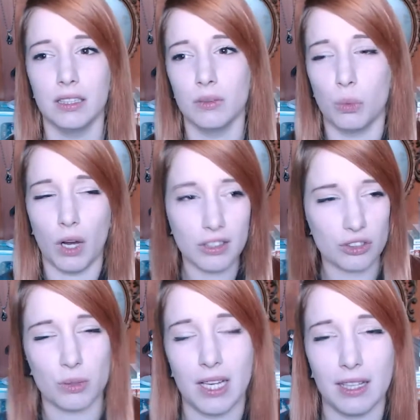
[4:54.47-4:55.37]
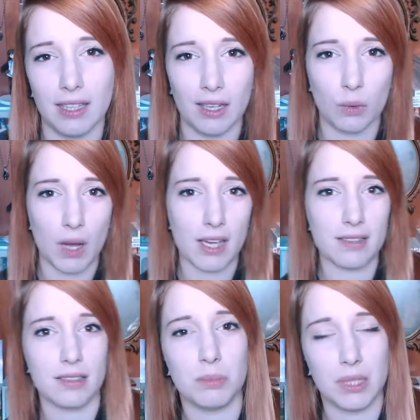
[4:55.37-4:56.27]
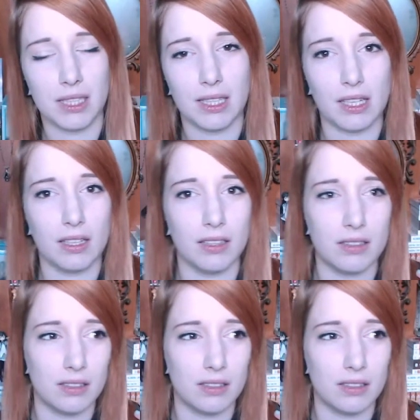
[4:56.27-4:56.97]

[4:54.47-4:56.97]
wondering like, why is he being